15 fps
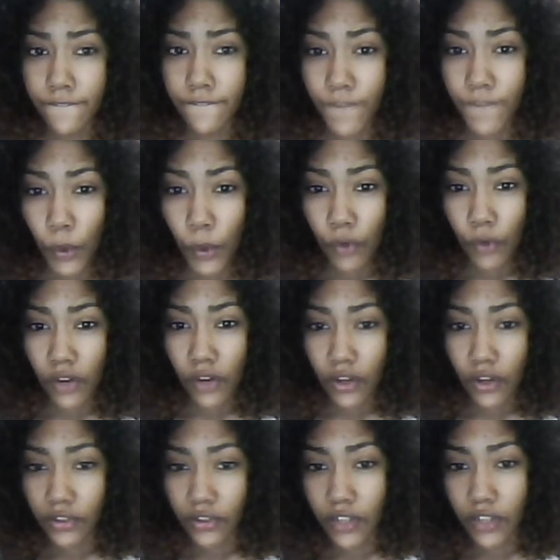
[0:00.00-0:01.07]
for a
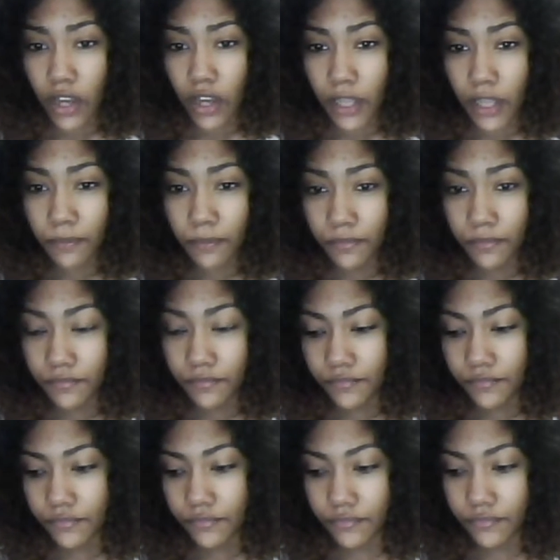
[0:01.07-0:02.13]
long time.
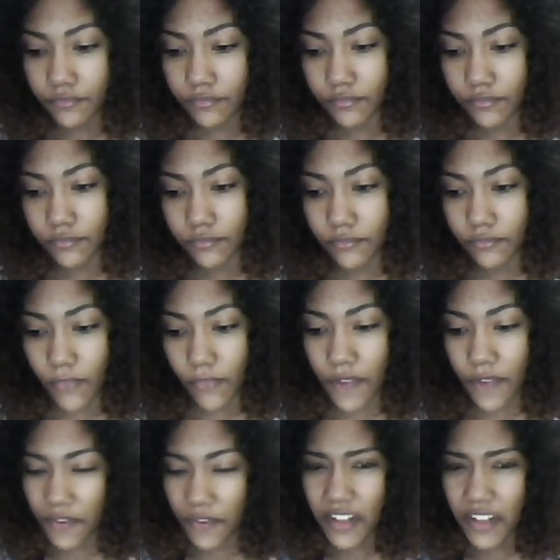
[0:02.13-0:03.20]

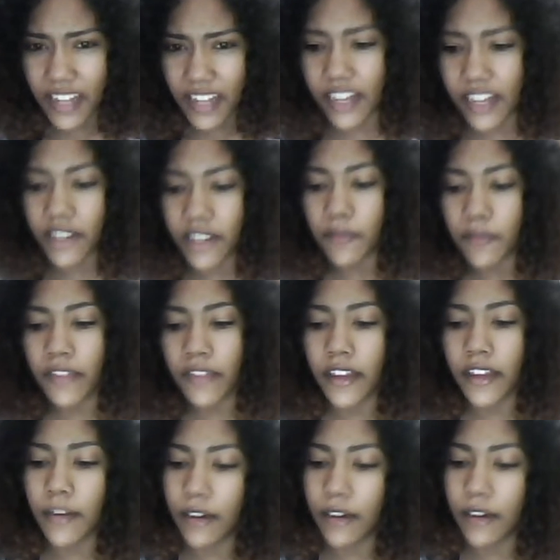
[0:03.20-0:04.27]
For a few days actually. I've been
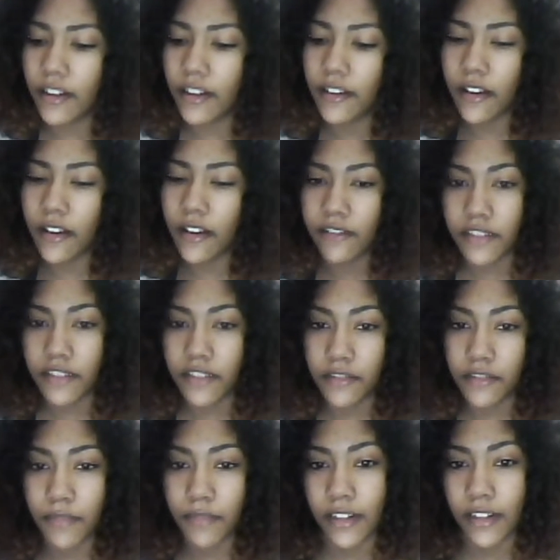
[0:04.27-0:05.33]
thinking about it. I've just
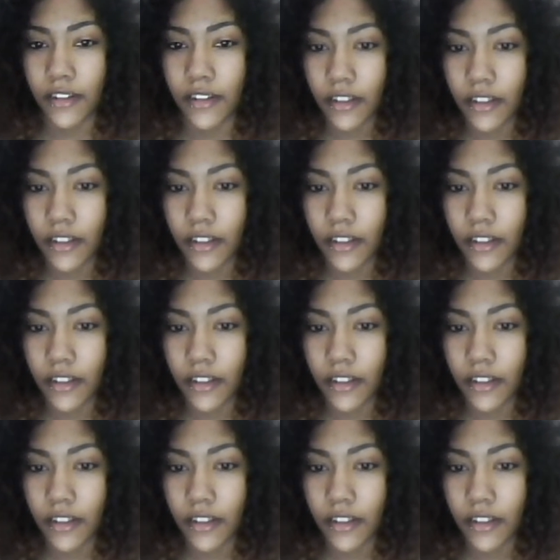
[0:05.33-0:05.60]
been